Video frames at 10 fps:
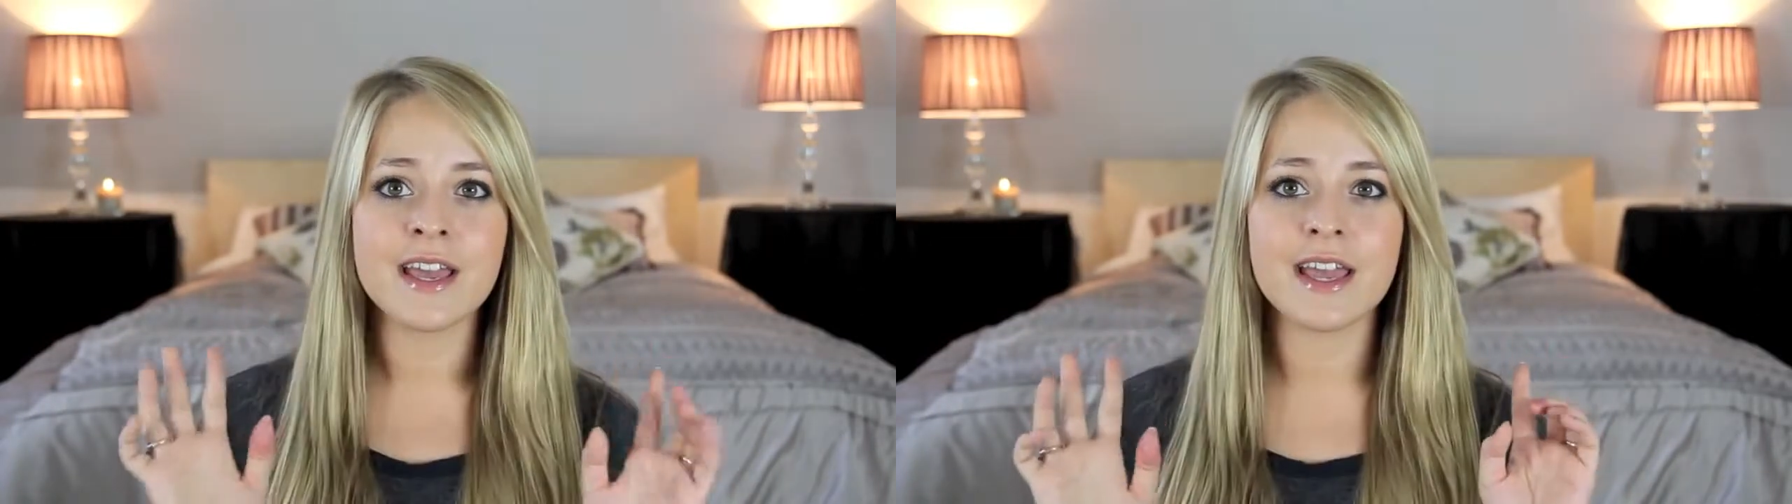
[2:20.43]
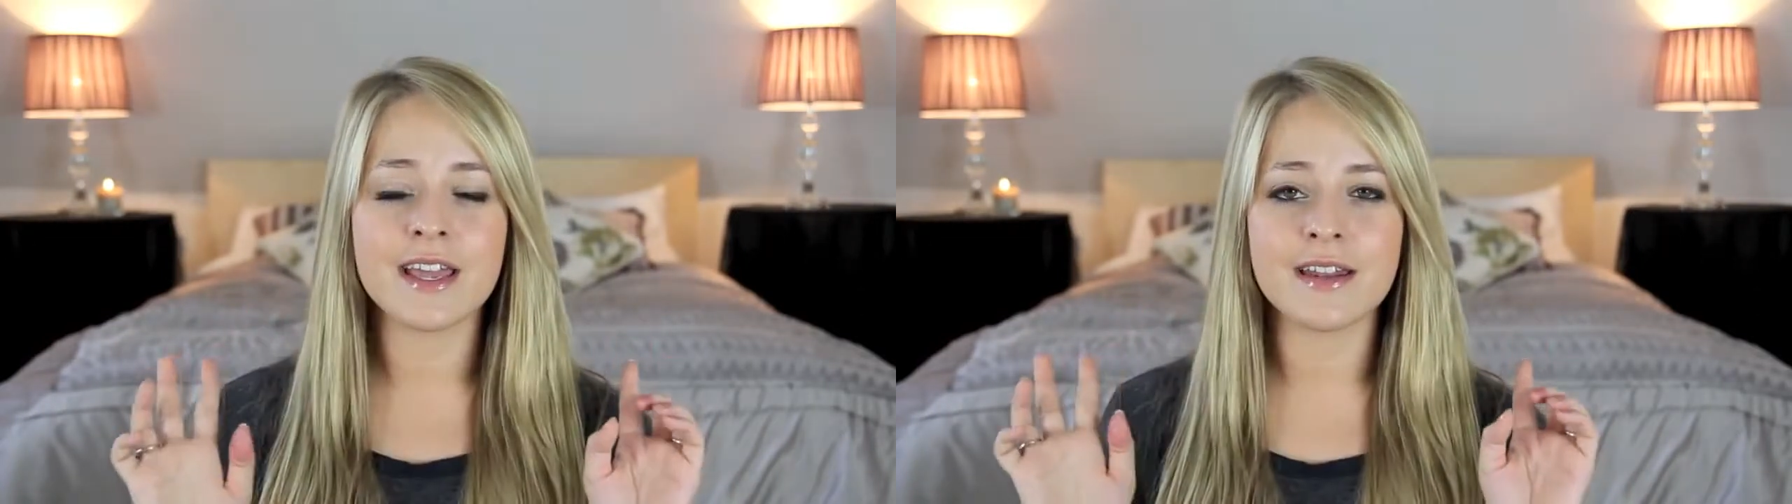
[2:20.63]

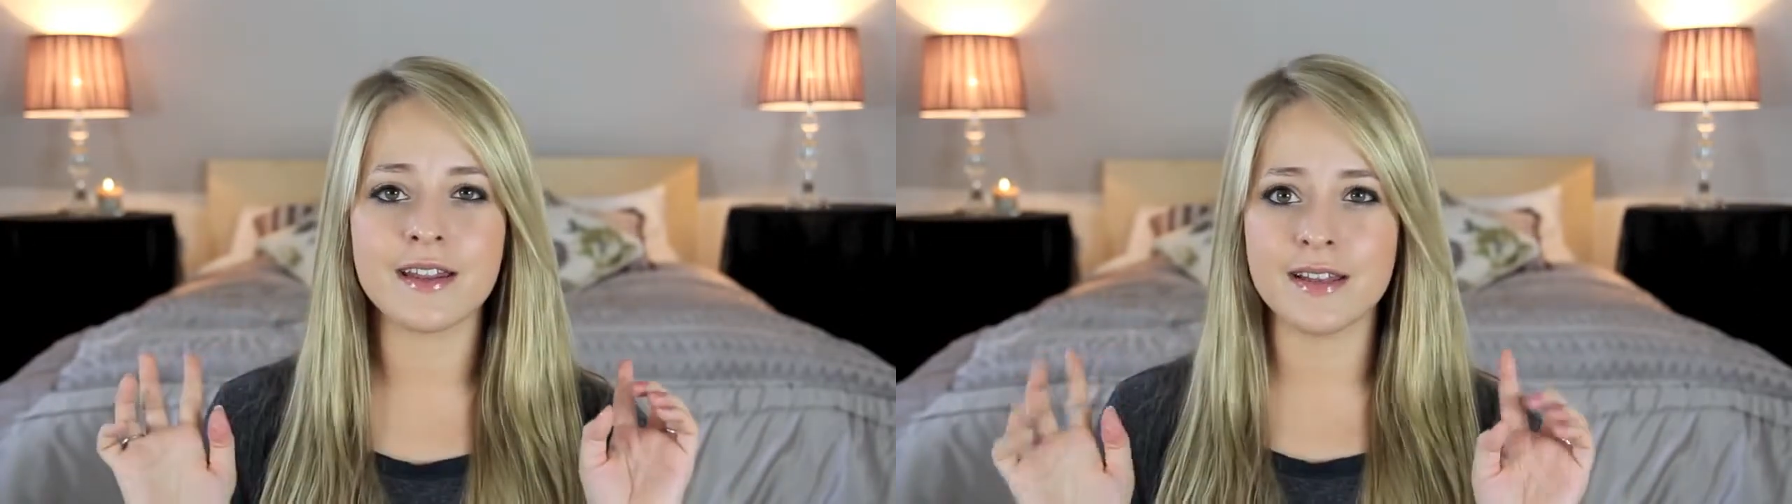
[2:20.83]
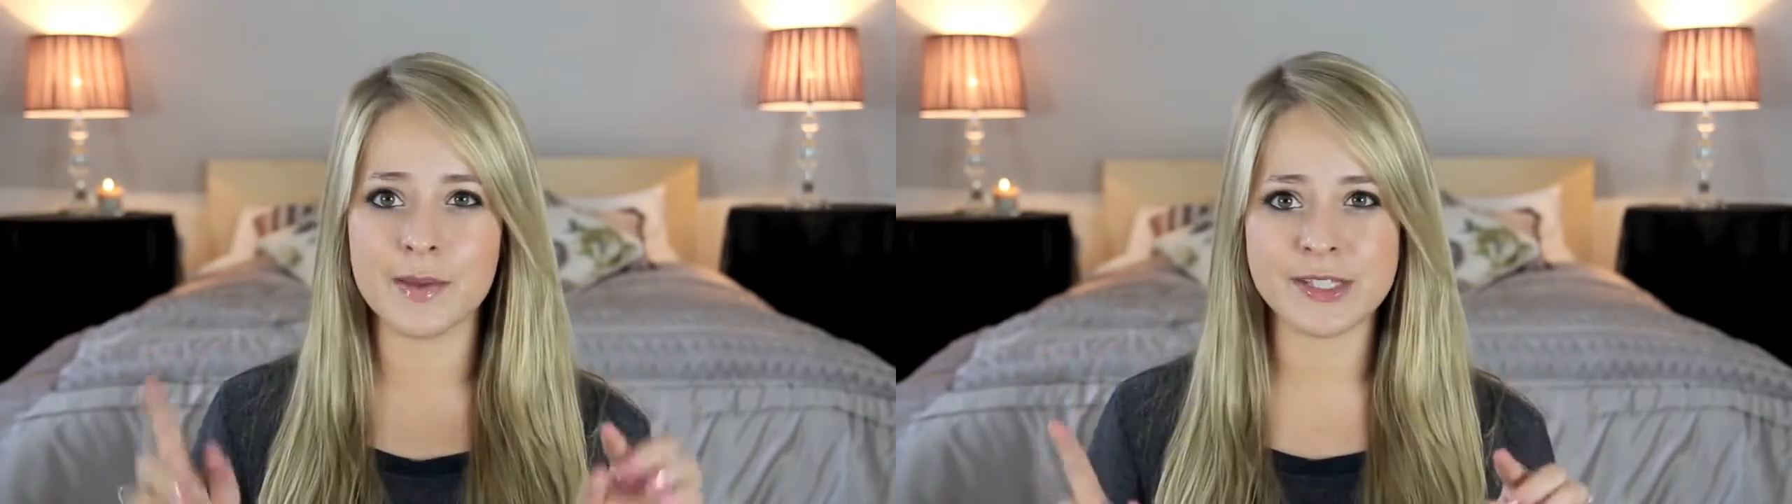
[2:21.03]

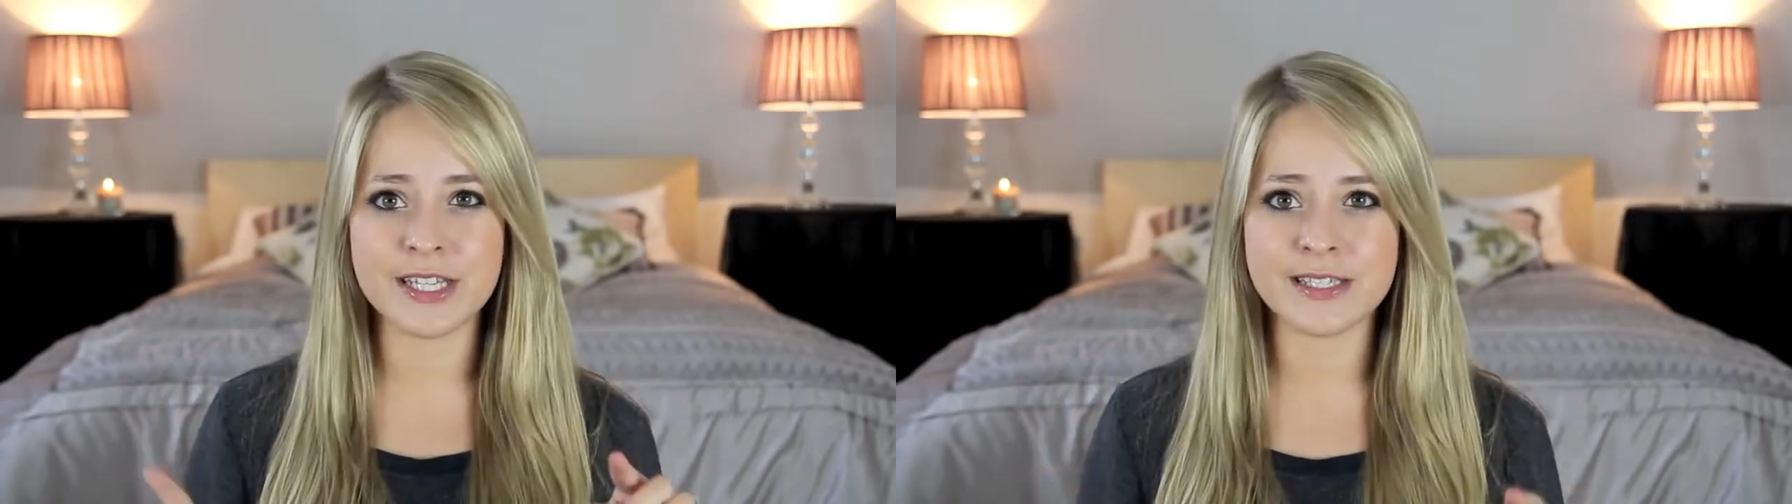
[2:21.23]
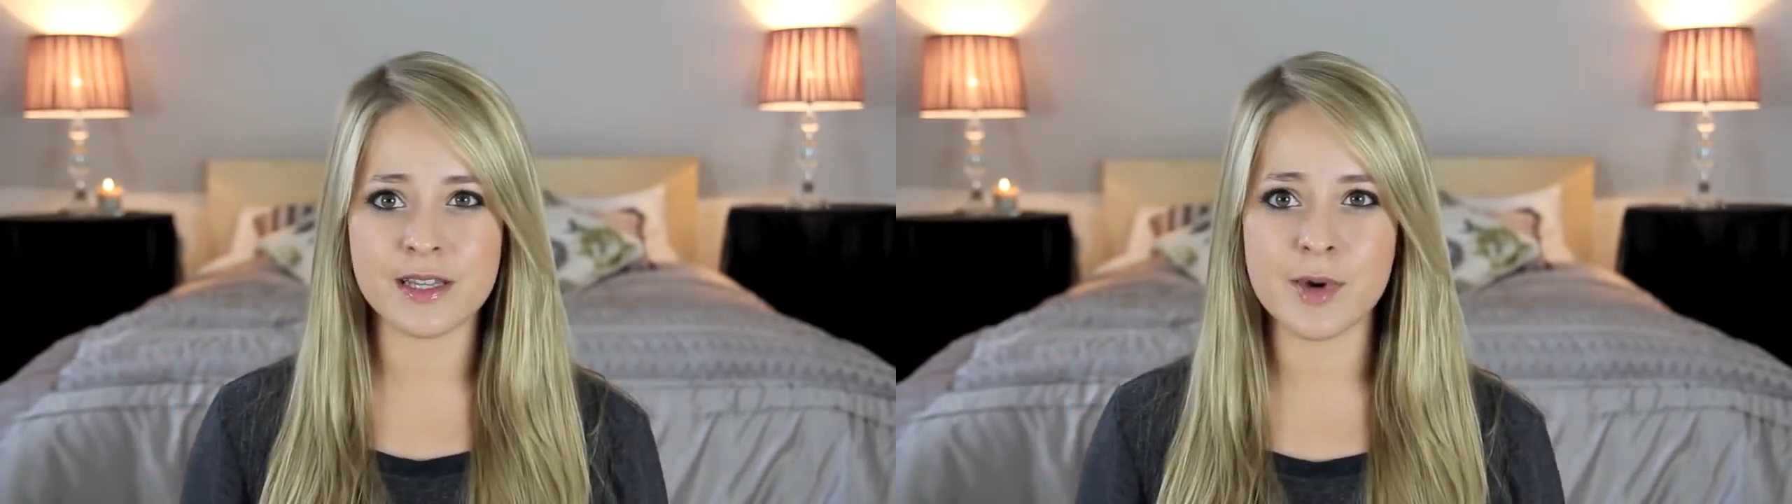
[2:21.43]
in
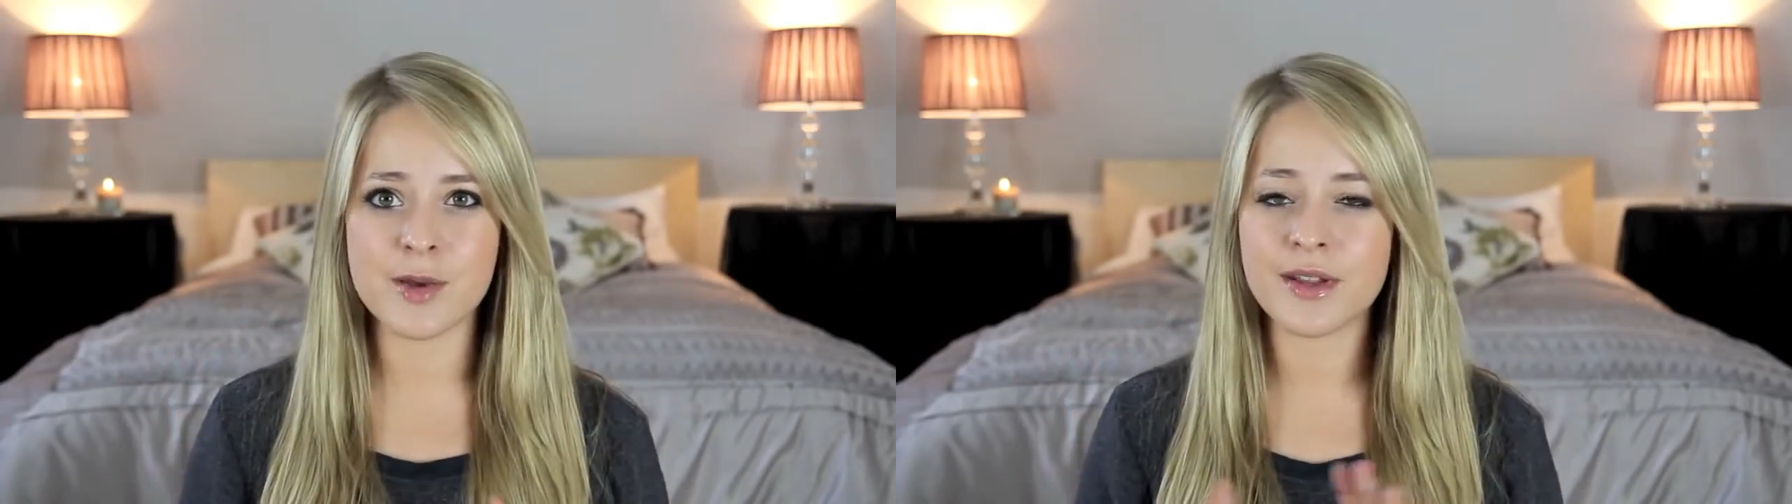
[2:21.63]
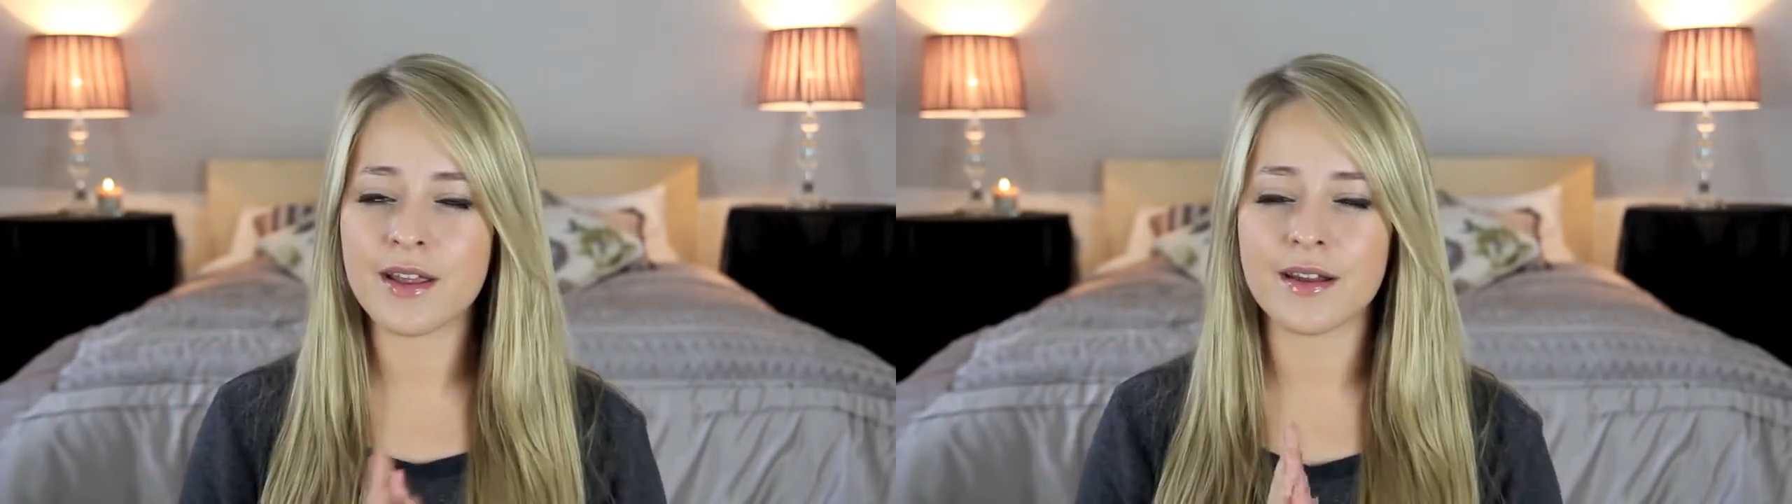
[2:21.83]
Liberties at the moment,